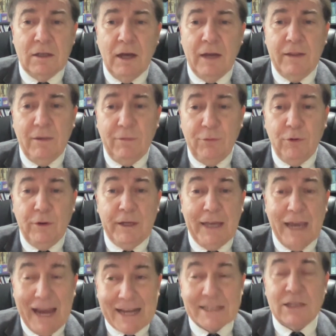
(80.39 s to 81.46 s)
And therefore, he
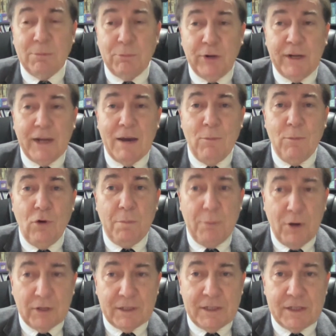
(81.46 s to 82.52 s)
has to bring up more
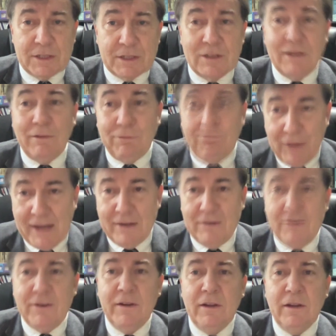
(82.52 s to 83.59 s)
bodies to
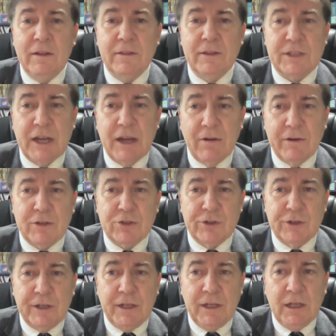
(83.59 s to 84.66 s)
defend the
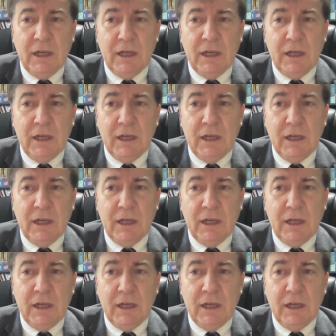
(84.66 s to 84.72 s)
territory